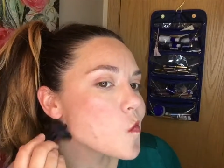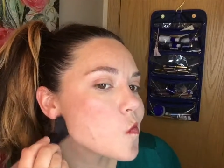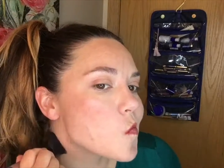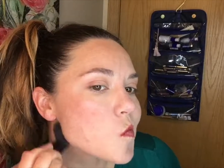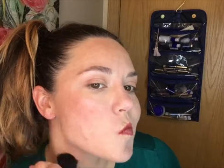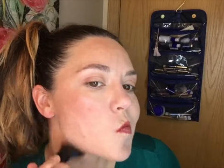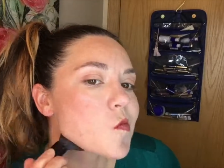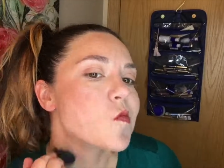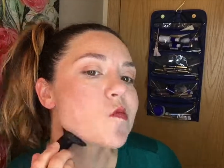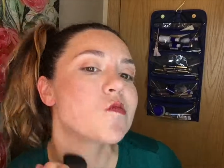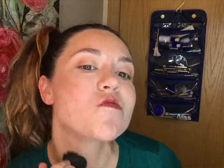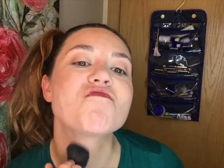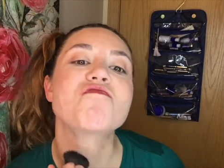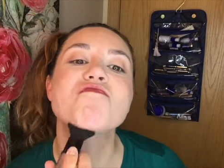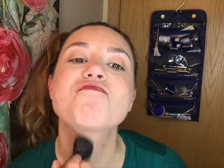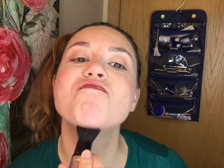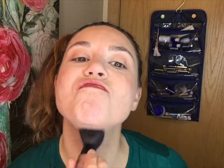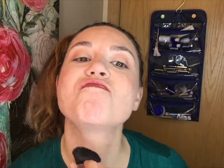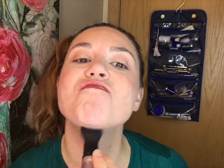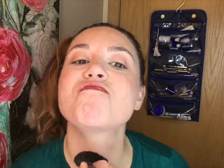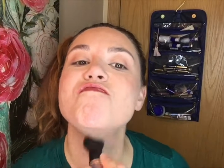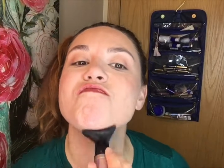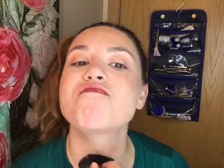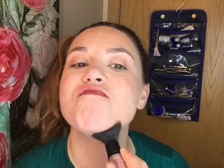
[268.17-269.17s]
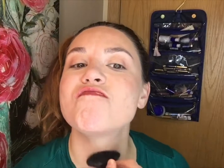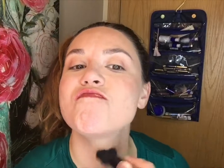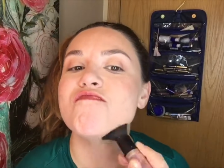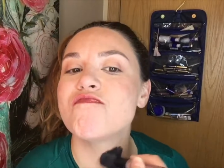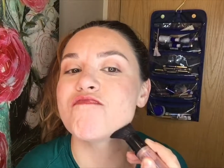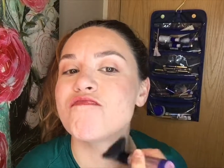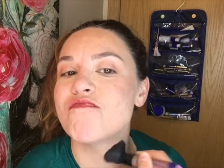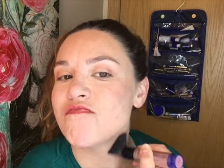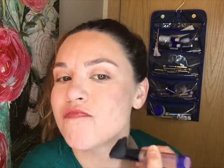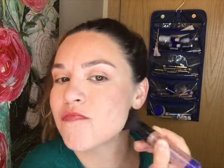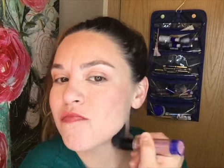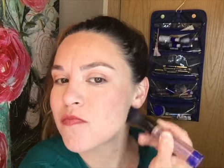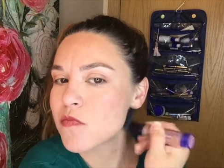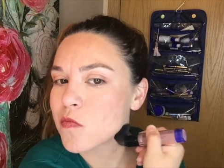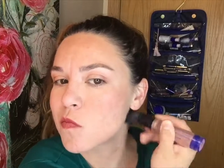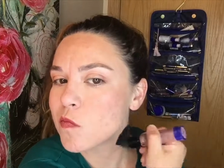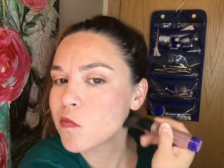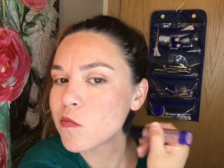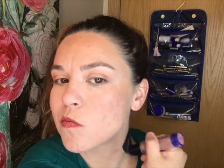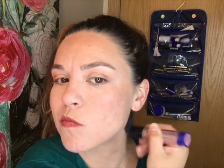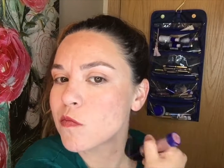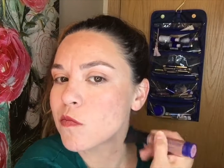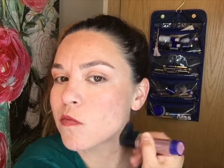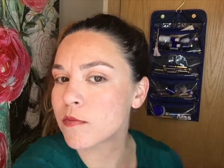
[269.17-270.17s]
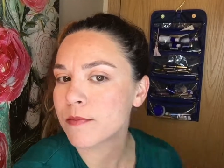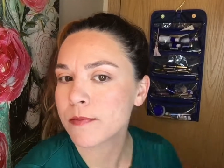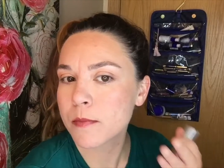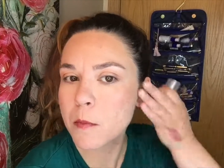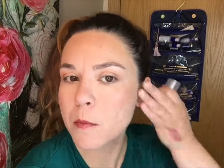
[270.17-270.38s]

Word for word: and help my makeup feel set.